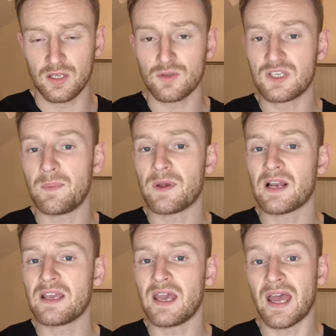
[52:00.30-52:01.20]
You'll
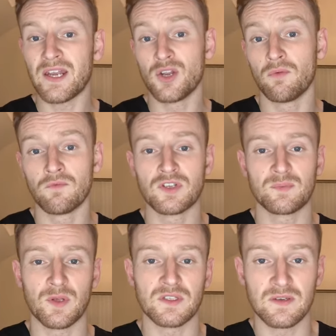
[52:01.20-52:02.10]
typically get a
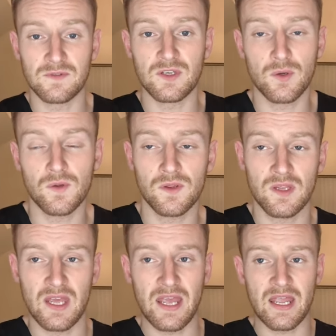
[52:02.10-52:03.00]
non-responsive tooth
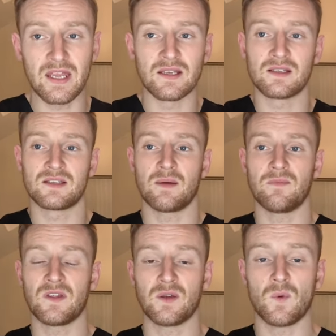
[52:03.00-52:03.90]
in
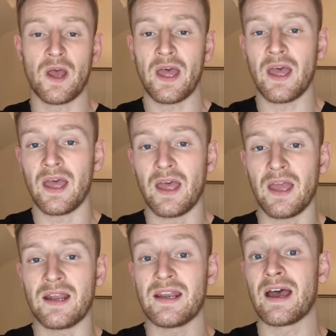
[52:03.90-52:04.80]
something where
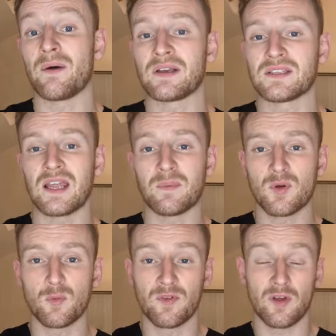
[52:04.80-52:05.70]
it now has an
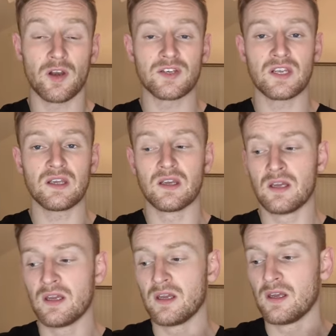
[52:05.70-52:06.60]
apical pathology.
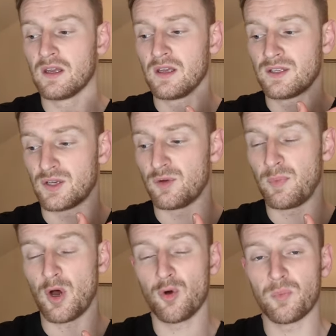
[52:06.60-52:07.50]
So the
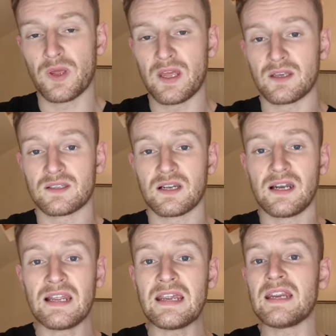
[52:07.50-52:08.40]
pulp is
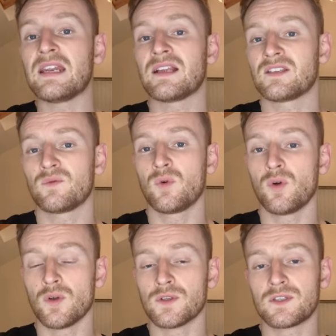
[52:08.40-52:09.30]
leaning
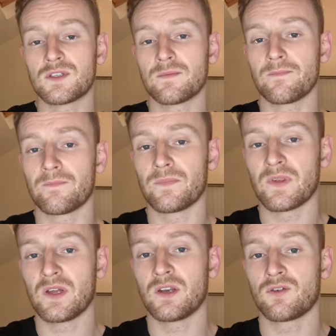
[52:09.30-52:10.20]
towards
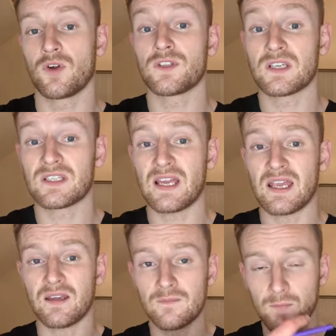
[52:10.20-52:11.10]
a necrotic
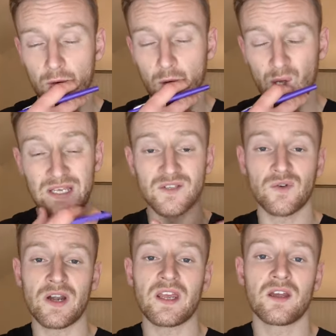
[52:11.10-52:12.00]
state or is
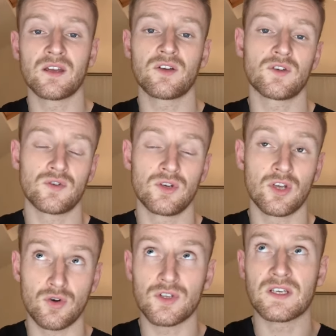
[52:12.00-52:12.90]
already at a
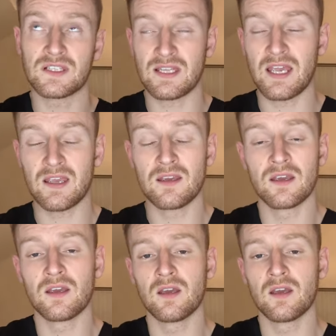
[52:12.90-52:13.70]
necrotic state.